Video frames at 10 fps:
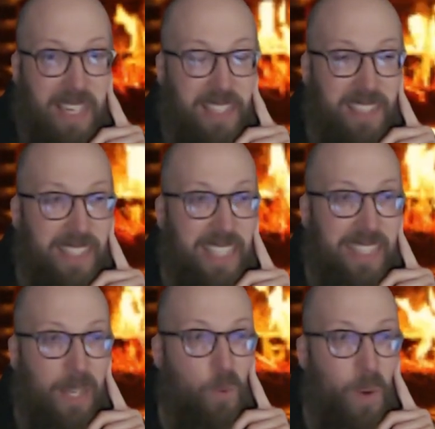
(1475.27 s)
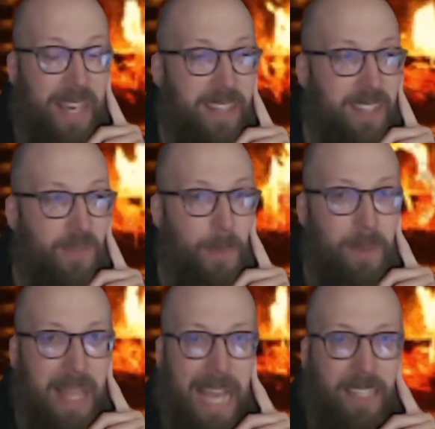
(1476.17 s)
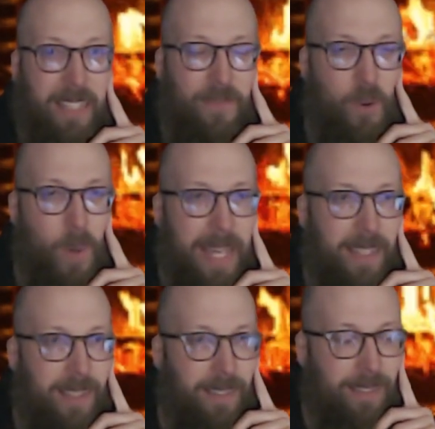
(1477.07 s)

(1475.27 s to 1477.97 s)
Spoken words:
unceasing wind of the blackened void?